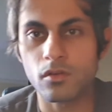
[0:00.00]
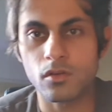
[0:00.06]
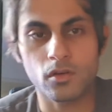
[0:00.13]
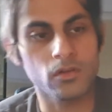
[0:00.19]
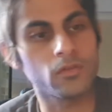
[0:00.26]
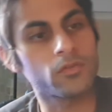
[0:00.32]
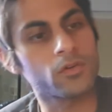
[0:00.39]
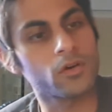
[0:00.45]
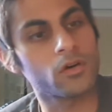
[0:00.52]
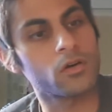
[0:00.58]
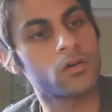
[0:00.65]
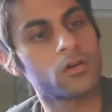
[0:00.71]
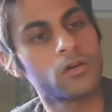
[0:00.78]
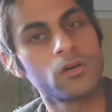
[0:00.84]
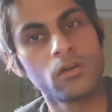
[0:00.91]
and I've got
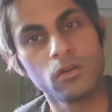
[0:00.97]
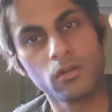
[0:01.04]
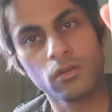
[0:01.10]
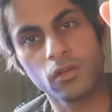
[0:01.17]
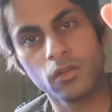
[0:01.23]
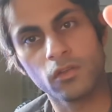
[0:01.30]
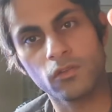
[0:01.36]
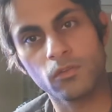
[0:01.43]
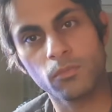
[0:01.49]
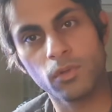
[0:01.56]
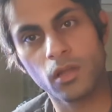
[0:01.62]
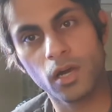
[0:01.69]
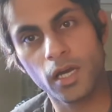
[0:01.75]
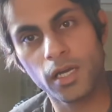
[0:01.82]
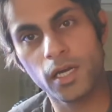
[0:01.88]
another
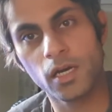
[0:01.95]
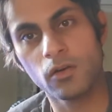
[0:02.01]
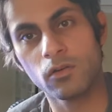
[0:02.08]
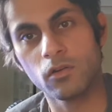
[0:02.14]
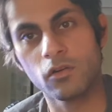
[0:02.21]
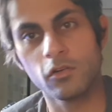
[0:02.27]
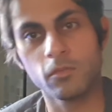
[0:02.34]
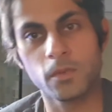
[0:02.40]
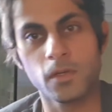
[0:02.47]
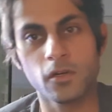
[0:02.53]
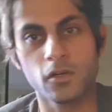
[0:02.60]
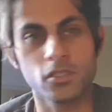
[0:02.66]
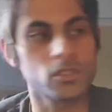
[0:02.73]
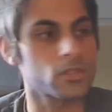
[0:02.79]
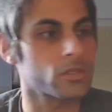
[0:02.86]
supply now of
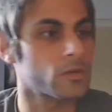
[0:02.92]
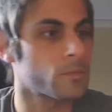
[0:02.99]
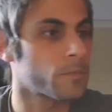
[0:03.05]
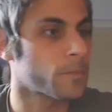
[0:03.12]
minoxidil.